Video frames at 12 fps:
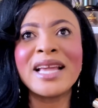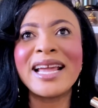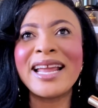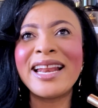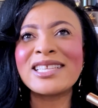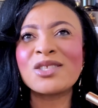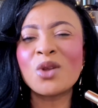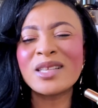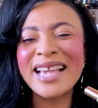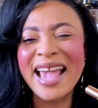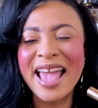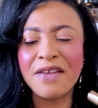It is
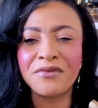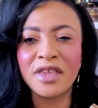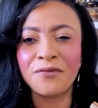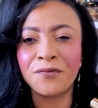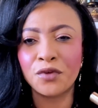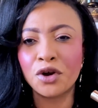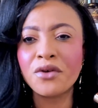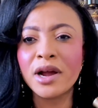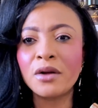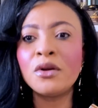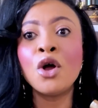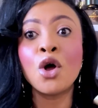not heavy
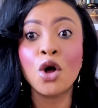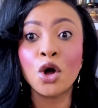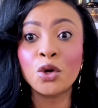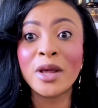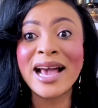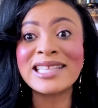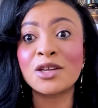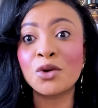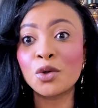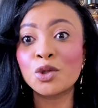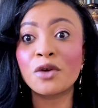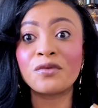floral, although it has the
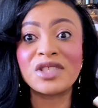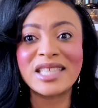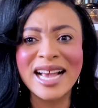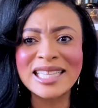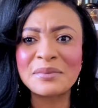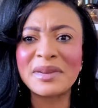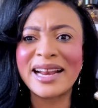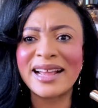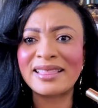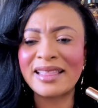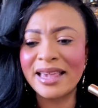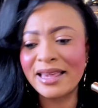notes of jasmine and I
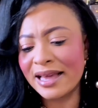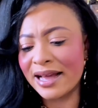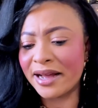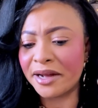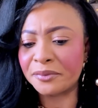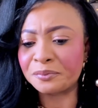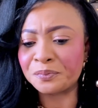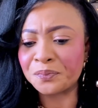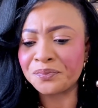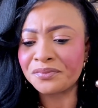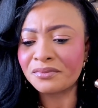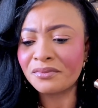think
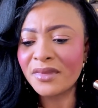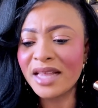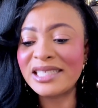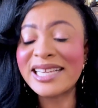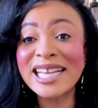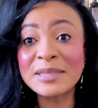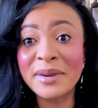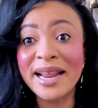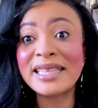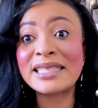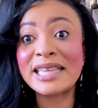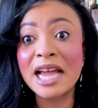jasmine
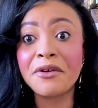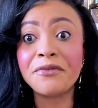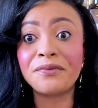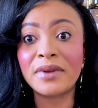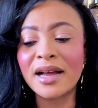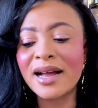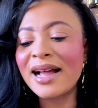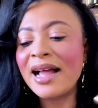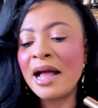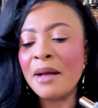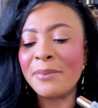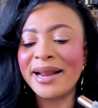and tiare flower,
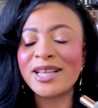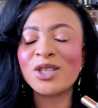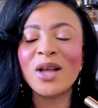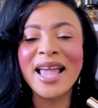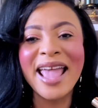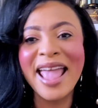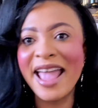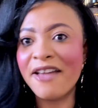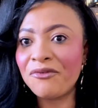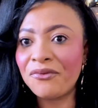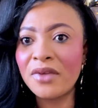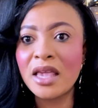but it's not a
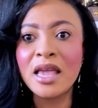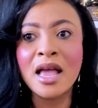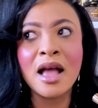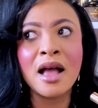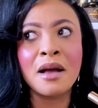heavy